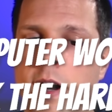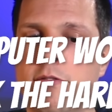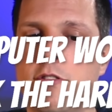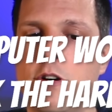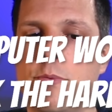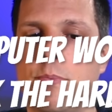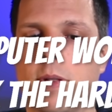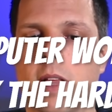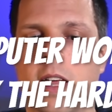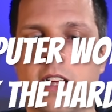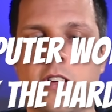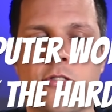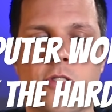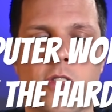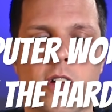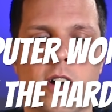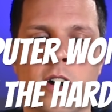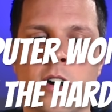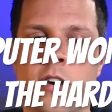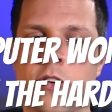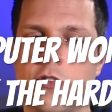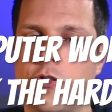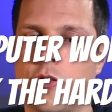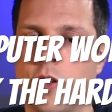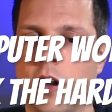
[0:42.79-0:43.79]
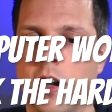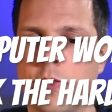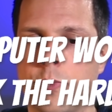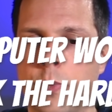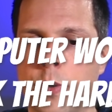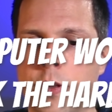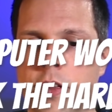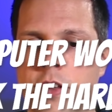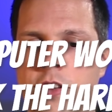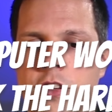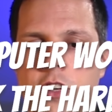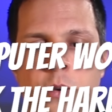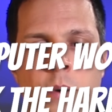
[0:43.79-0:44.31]
I replace the hard drive
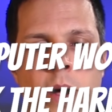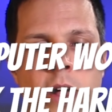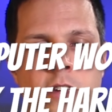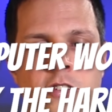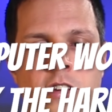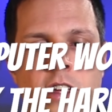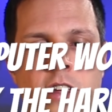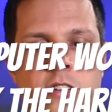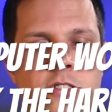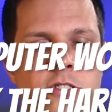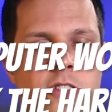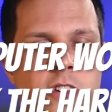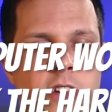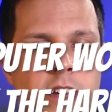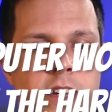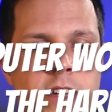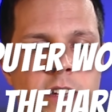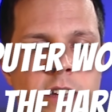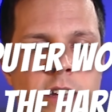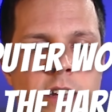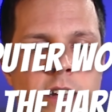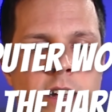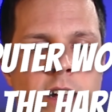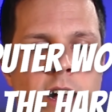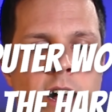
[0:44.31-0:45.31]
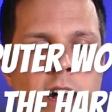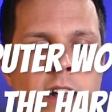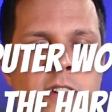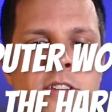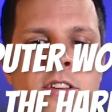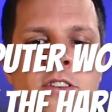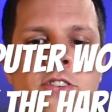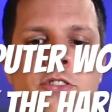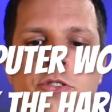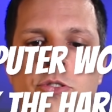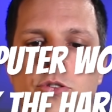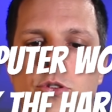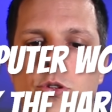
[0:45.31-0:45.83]
with a new SSD and
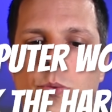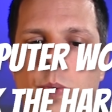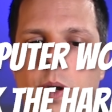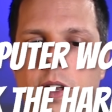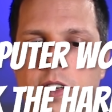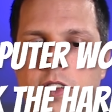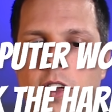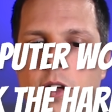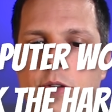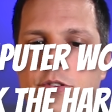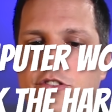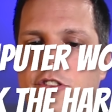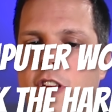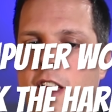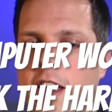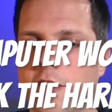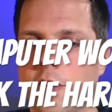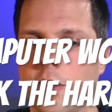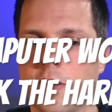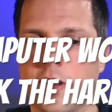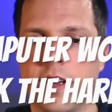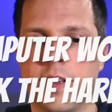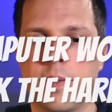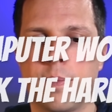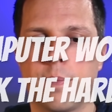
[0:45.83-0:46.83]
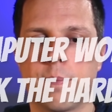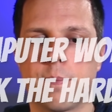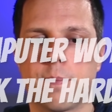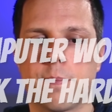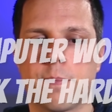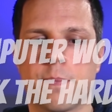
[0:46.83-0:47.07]
install Windows 10 on it?